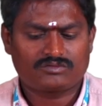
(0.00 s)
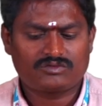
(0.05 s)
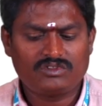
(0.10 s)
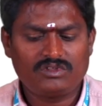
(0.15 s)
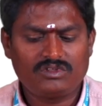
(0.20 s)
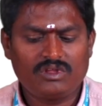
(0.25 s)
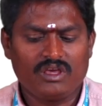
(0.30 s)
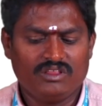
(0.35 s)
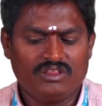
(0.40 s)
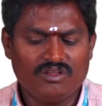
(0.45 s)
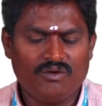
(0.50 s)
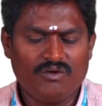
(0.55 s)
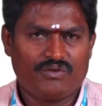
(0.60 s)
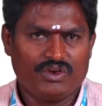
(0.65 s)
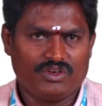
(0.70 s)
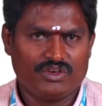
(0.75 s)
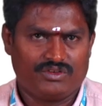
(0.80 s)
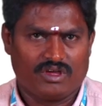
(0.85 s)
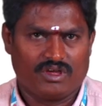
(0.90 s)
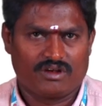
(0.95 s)
in the
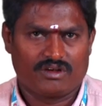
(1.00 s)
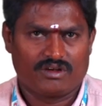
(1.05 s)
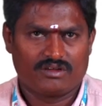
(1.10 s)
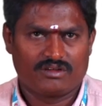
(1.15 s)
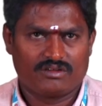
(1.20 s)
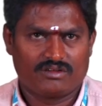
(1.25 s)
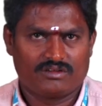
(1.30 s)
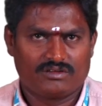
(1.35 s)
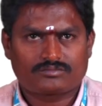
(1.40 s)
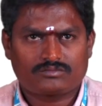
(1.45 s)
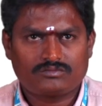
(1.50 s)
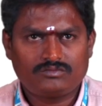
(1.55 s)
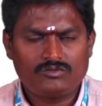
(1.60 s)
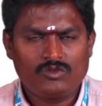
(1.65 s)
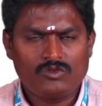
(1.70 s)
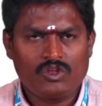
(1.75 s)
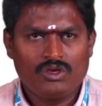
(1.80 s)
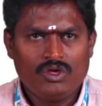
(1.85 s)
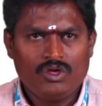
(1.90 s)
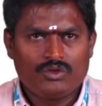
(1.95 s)
future.
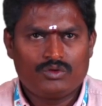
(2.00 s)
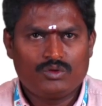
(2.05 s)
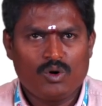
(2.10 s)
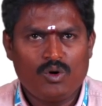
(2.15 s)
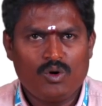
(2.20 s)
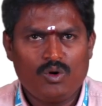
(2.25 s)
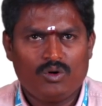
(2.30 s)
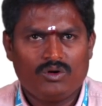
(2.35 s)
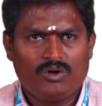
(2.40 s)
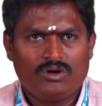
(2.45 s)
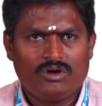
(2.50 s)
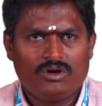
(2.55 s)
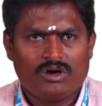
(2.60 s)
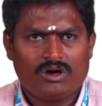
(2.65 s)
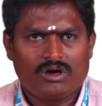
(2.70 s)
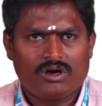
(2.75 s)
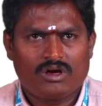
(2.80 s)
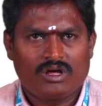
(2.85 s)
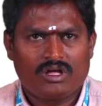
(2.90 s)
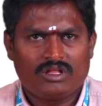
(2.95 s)
So
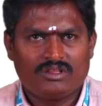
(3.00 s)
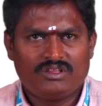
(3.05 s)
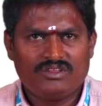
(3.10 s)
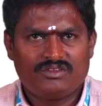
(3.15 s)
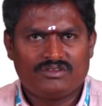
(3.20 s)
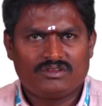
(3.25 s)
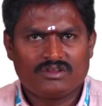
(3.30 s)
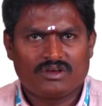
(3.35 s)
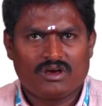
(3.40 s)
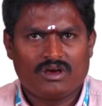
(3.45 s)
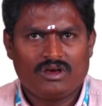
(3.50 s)
this is